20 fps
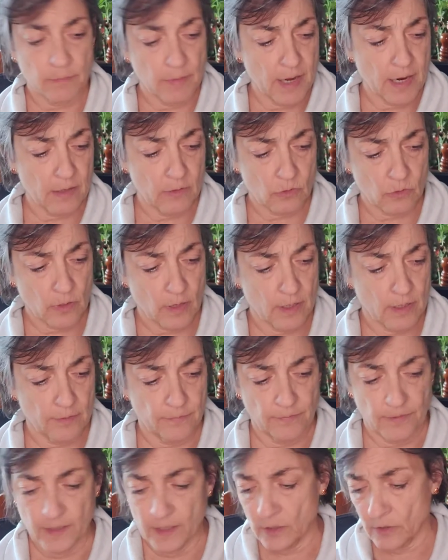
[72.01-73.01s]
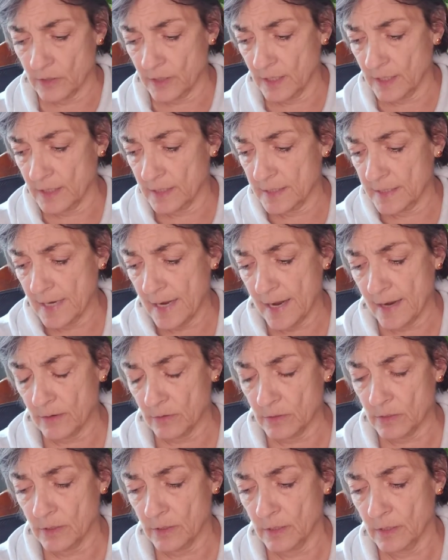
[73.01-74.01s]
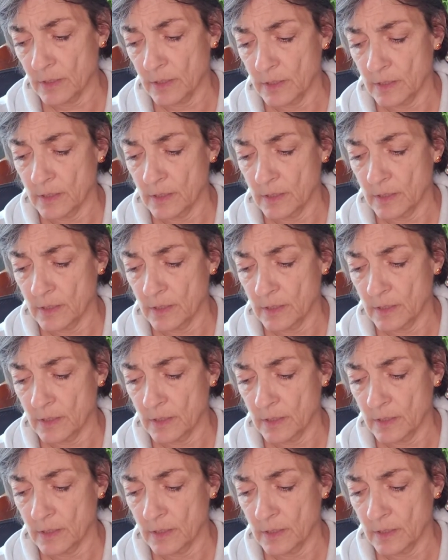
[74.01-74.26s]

about trying to figure things out